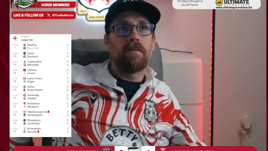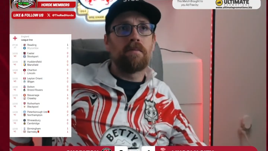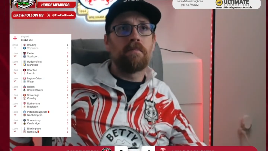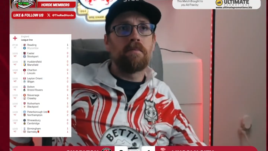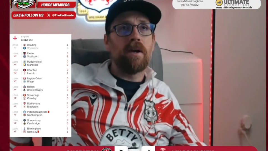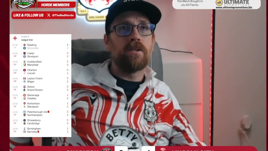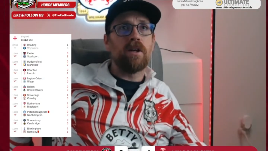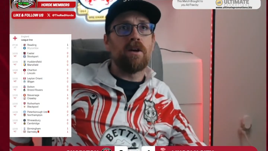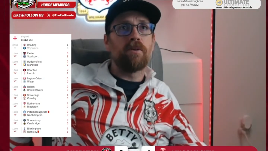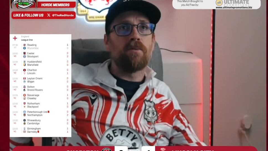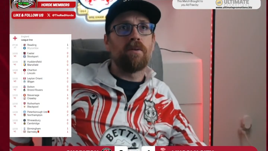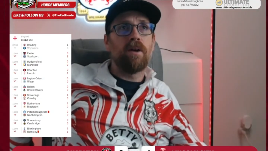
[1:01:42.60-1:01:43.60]
me,
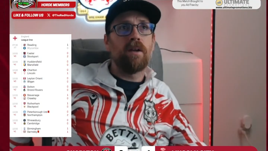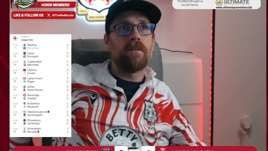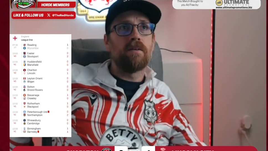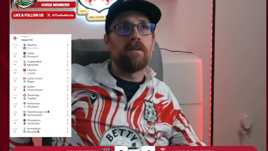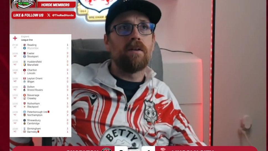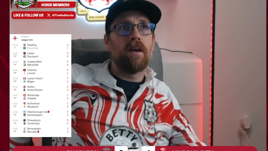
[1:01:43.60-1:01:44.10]
myself, and